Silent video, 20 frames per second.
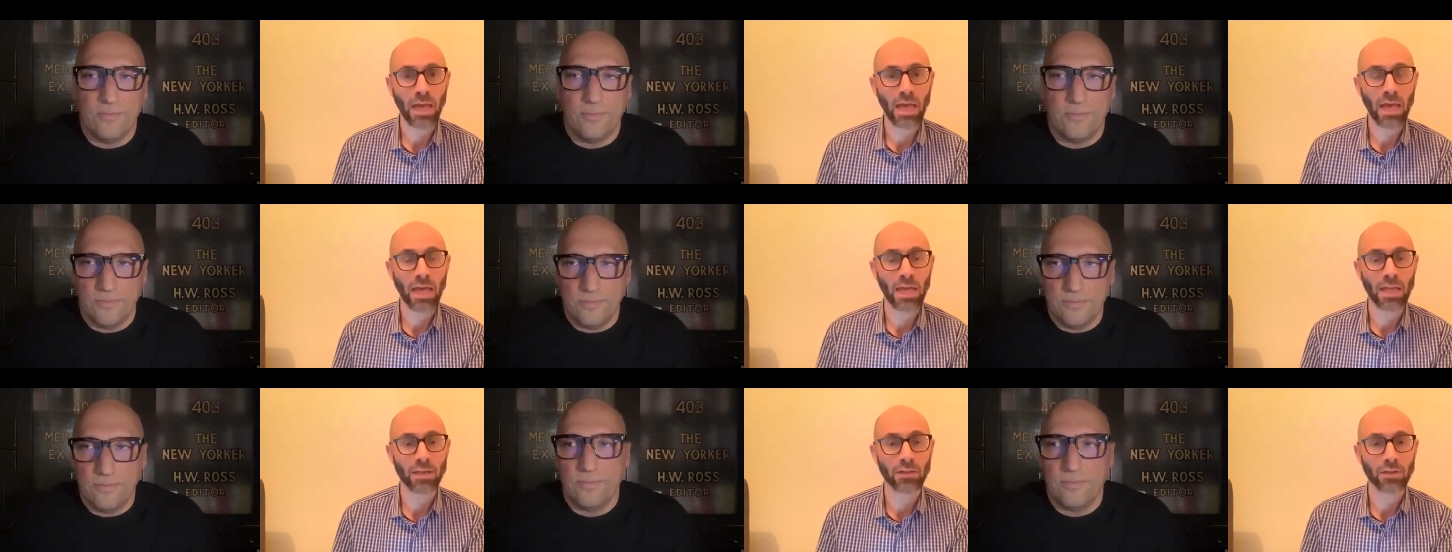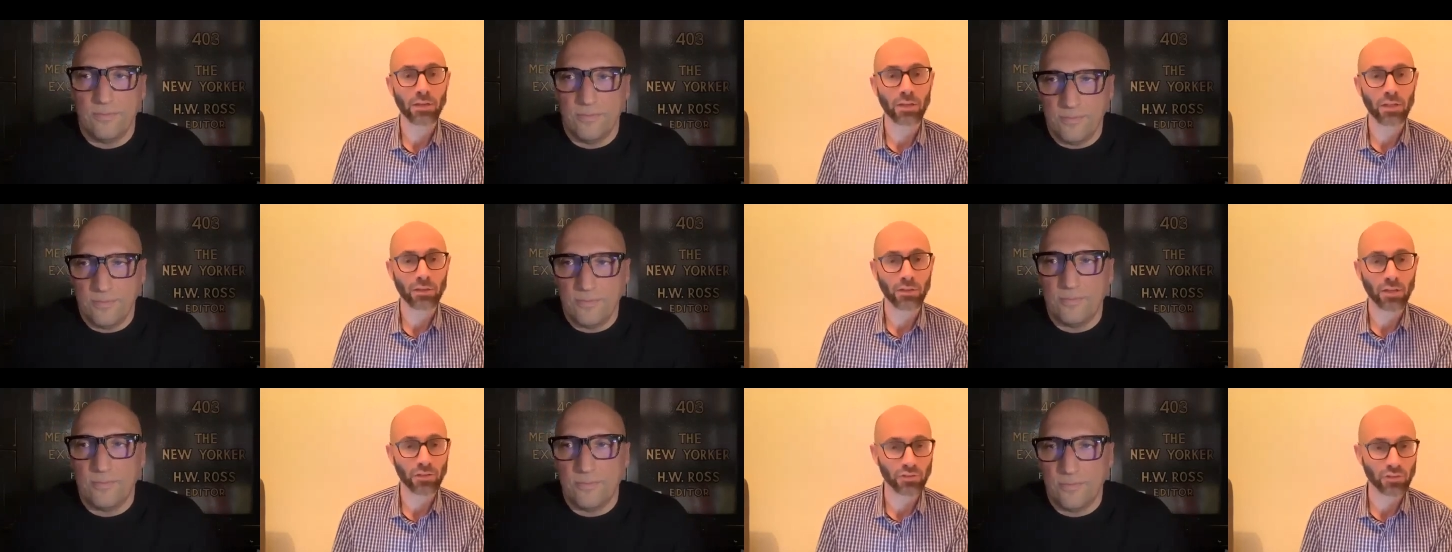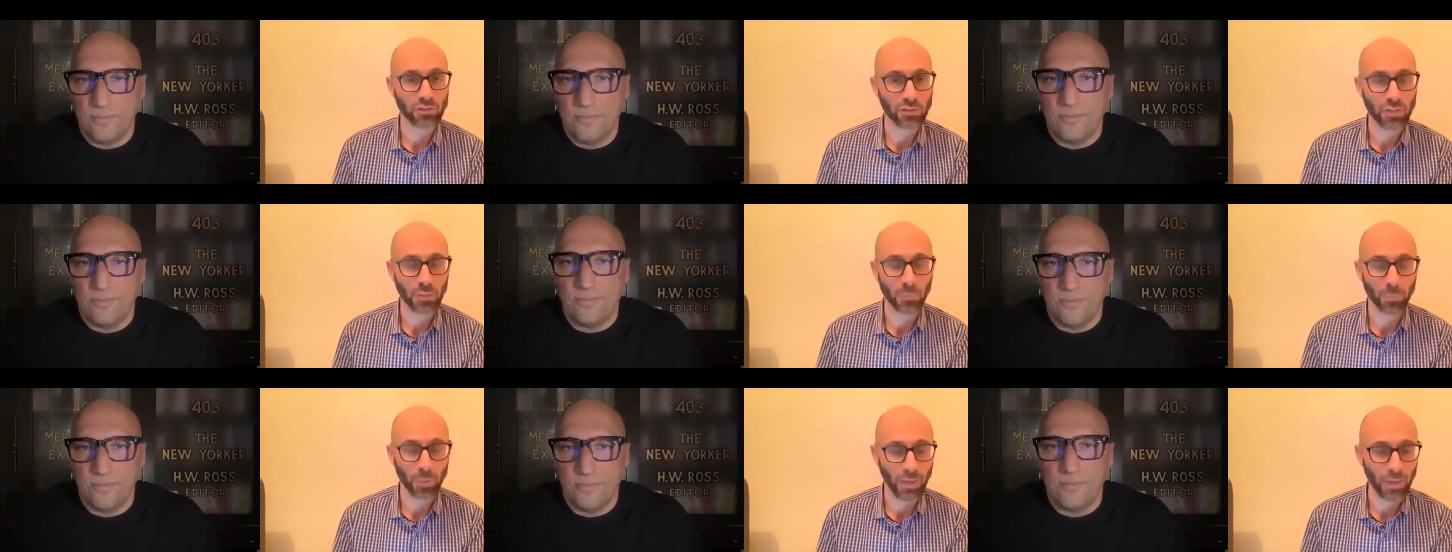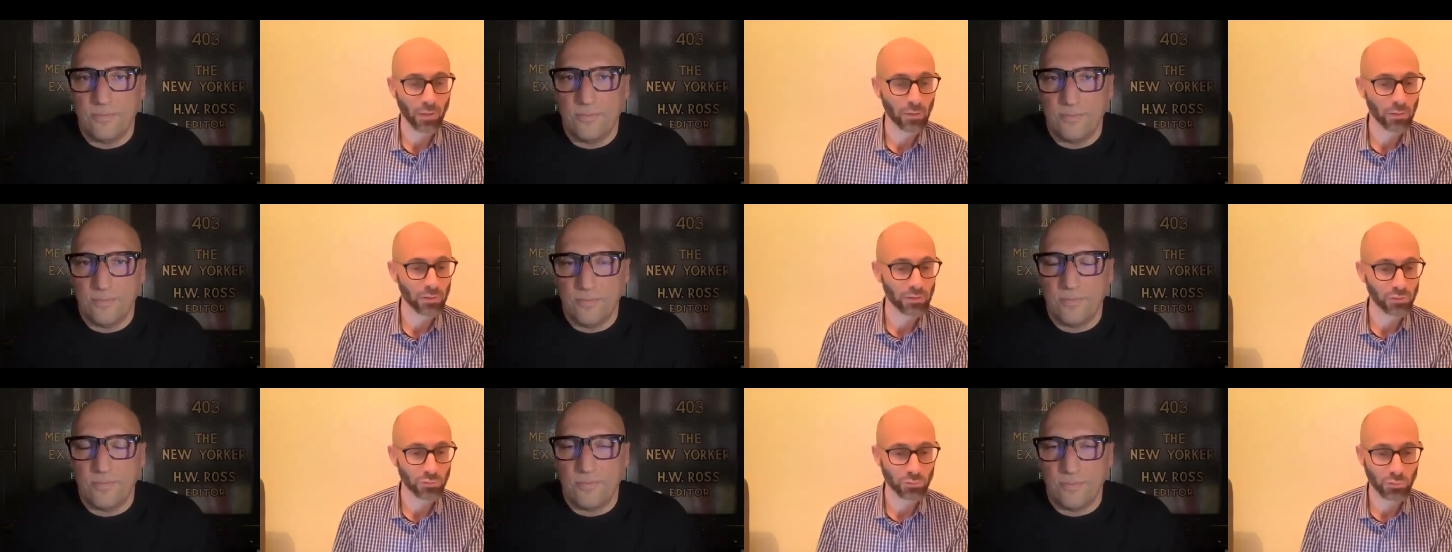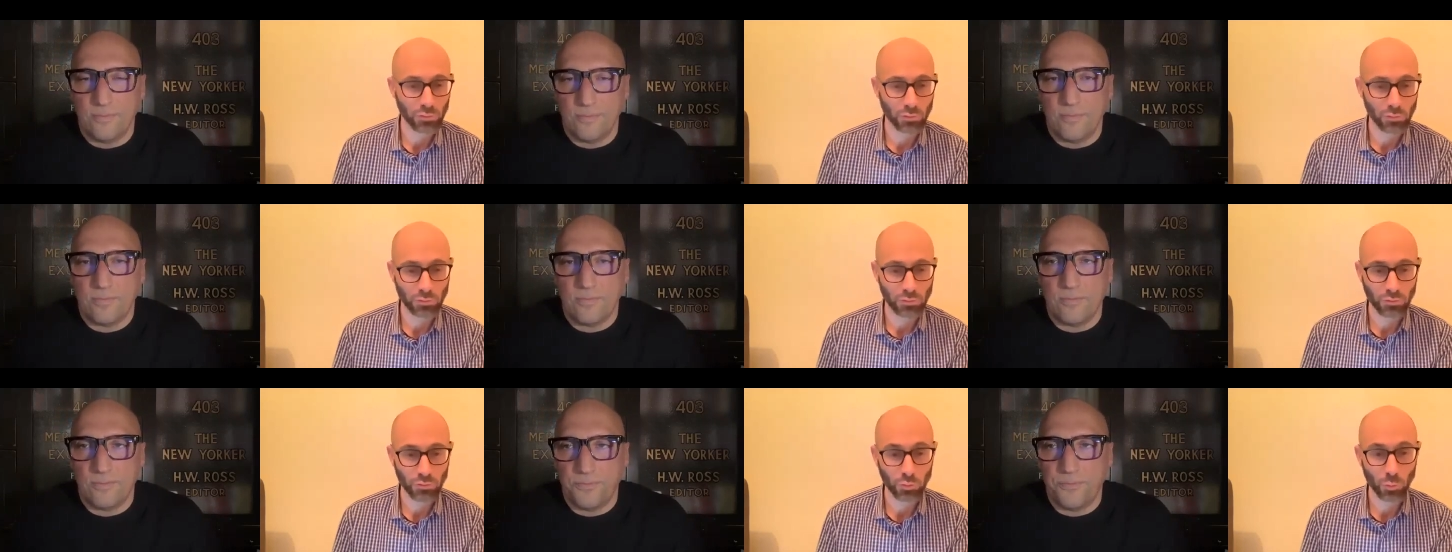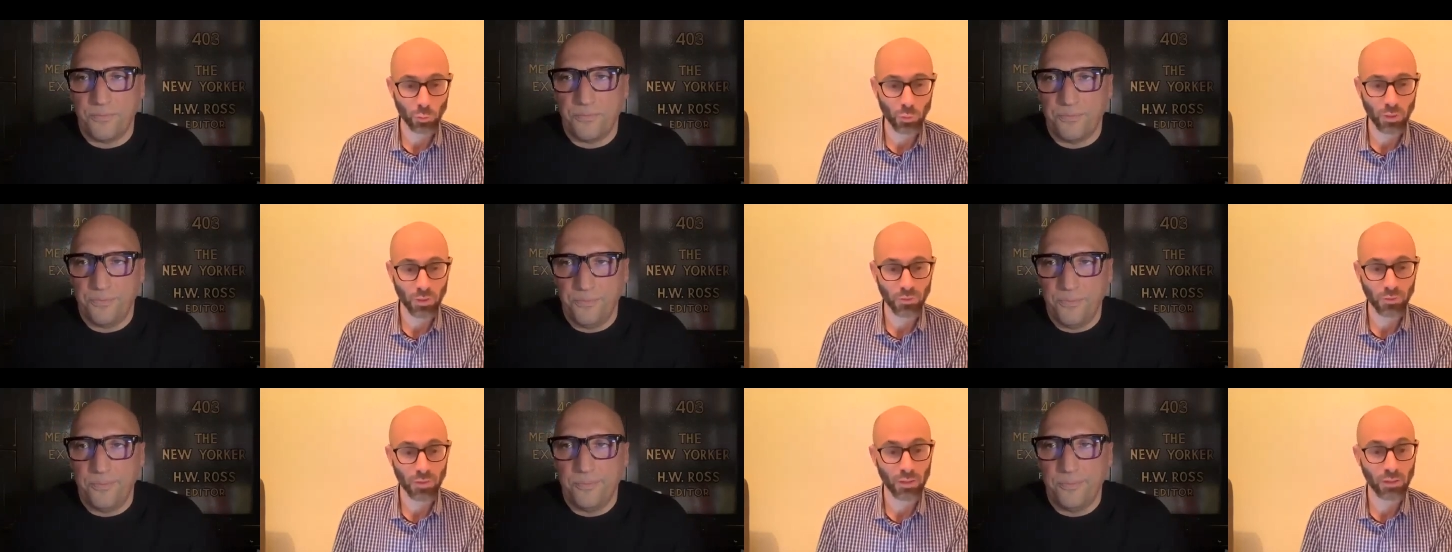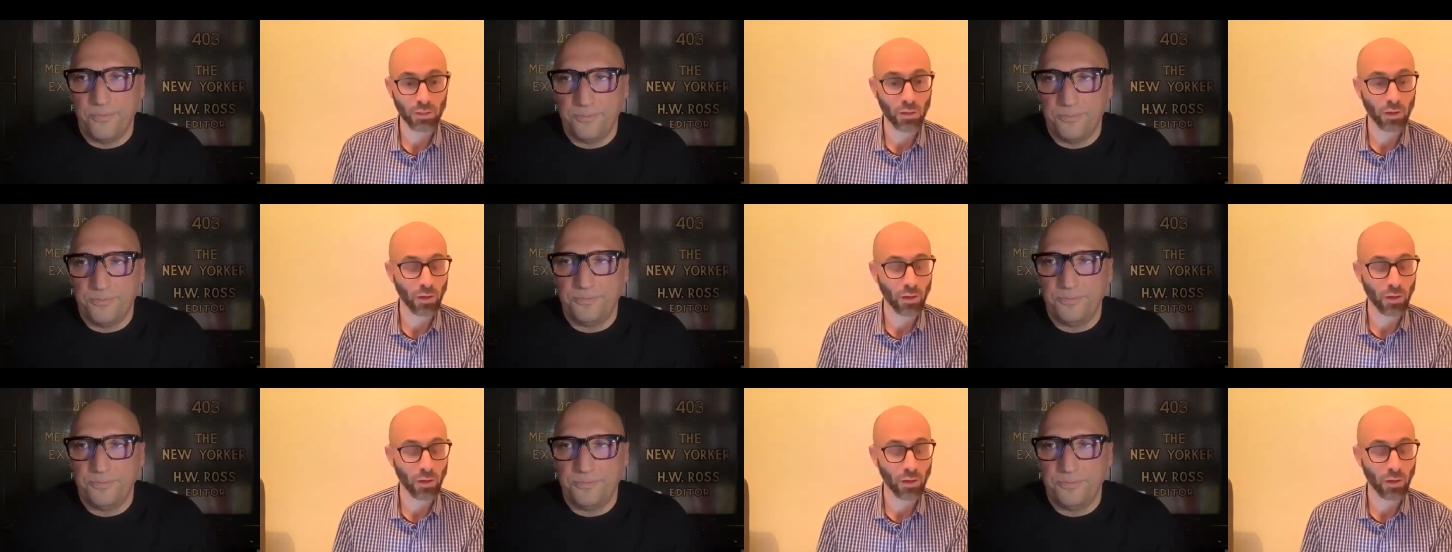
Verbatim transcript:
Speaker 1: And it doesn't compel Israel to do anything.